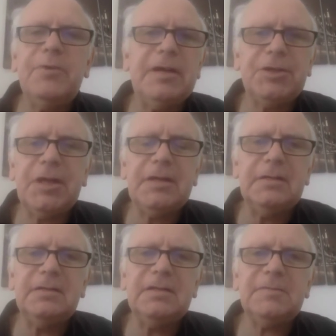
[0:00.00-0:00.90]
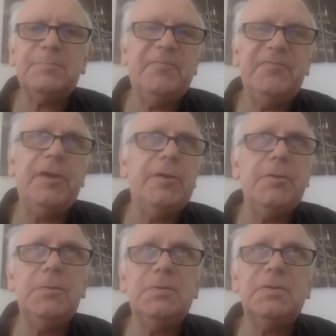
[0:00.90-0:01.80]
impressions,
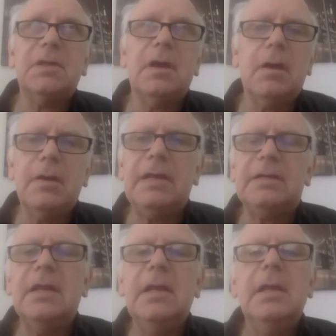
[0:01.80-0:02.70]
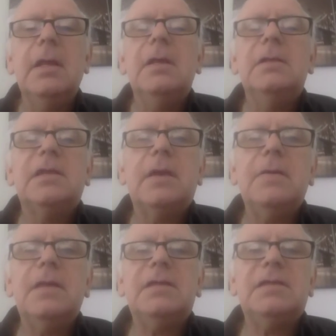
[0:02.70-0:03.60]
views on it,
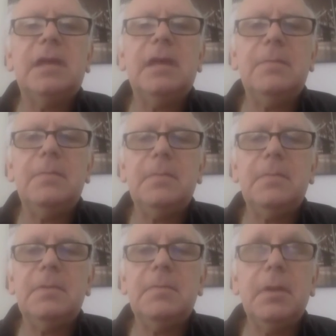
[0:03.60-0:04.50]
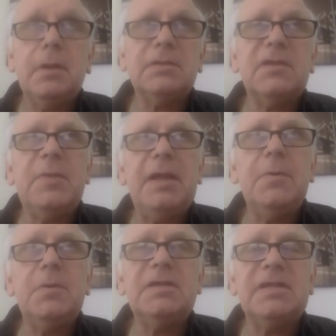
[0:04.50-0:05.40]
so that lots
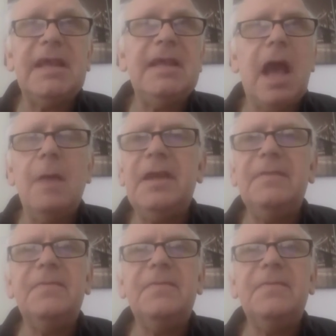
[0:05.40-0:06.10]
of people can see.